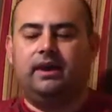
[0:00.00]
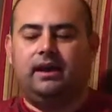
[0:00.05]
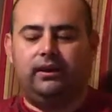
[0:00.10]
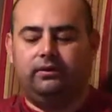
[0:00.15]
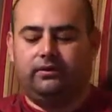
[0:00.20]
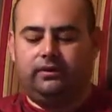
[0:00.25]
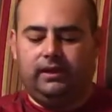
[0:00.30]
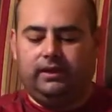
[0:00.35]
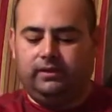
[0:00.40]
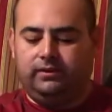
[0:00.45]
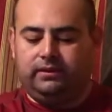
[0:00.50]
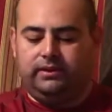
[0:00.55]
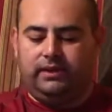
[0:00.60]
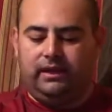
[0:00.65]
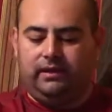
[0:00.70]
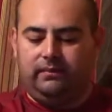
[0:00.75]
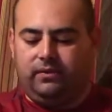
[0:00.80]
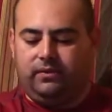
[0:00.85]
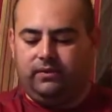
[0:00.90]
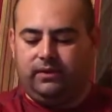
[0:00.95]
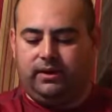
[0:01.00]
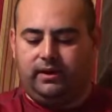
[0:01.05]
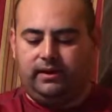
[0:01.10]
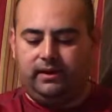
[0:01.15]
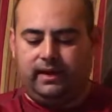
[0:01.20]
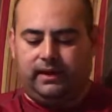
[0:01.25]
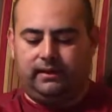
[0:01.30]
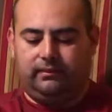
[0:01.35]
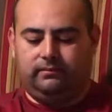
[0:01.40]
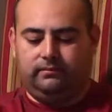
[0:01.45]
don't think it'll take more than
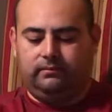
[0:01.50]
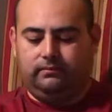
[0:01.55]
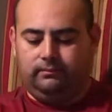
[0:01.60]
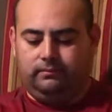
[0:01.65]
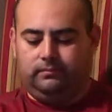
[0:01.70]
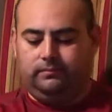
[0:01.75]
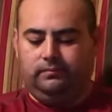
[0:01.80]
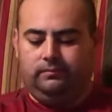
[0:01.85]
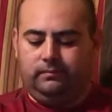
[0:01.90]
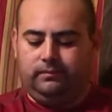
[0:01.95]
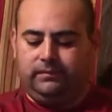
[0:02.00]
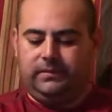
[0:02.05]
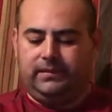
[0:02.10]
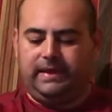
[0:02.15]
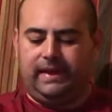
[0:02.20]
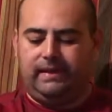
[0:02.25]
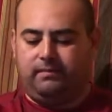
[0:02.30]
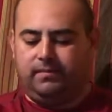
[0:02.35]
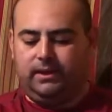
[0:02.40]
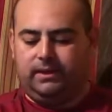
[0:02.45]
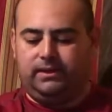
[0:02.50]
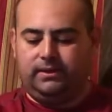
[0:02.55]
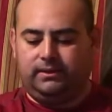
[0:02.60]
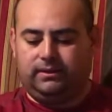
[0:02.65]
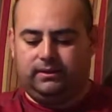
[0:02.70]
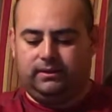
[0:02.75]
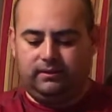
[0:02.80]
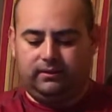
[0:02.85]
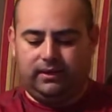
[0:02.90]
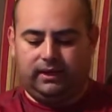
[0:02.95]
like 10
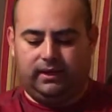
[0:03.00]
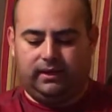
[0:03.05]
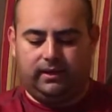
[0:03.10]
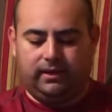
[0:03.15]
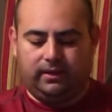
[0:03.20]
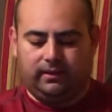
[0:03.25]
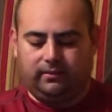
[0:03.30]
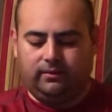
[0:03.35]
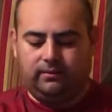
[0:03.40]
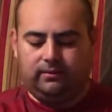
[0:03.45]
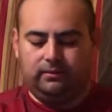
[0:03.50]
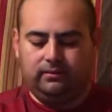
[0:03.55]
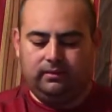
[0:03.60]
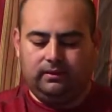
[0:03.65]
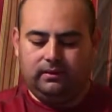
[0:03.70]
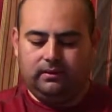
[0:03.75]
minutes to clean that, you know.